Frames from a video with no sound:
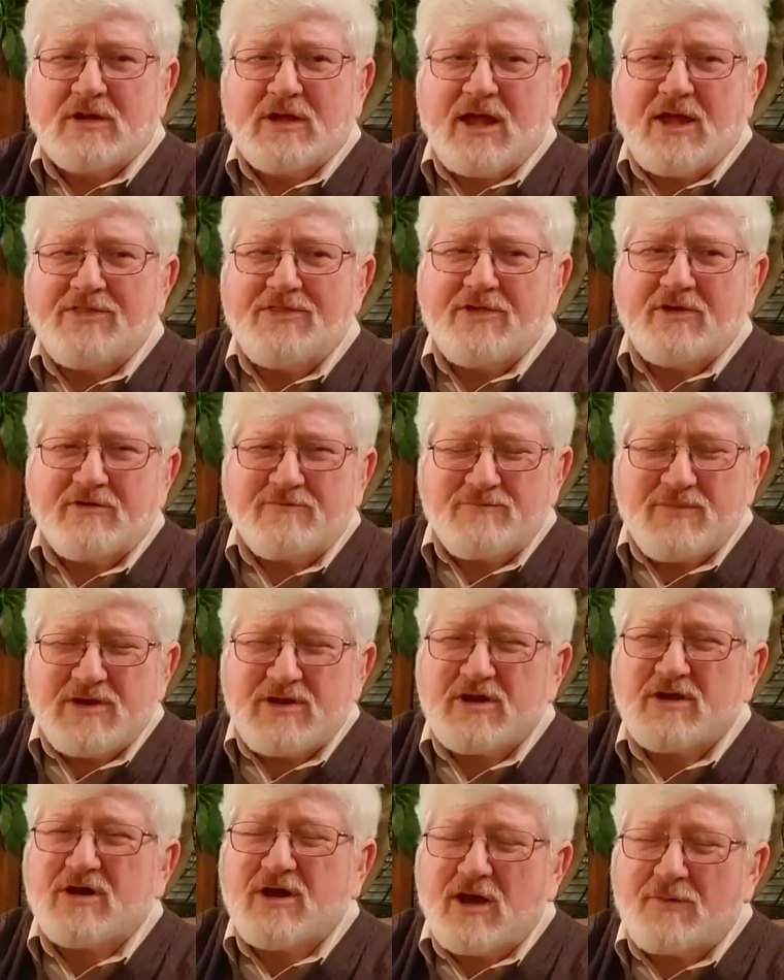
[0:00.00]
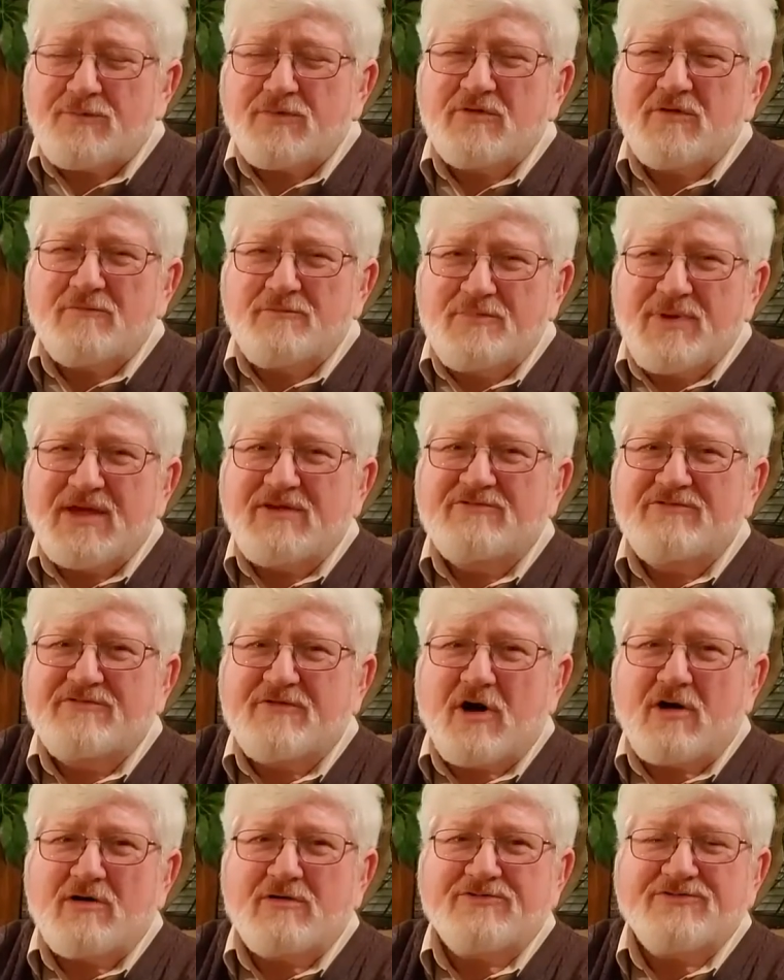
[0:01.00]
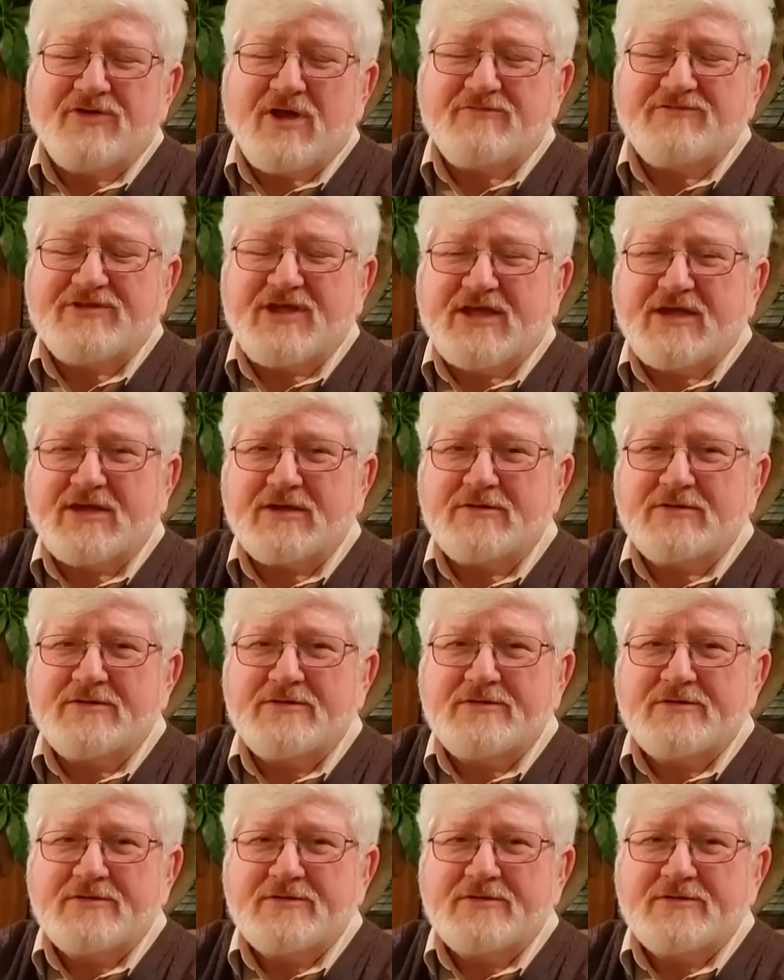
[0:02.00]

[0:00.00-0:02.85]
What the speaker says: And there have been a couple of big falls I've taken,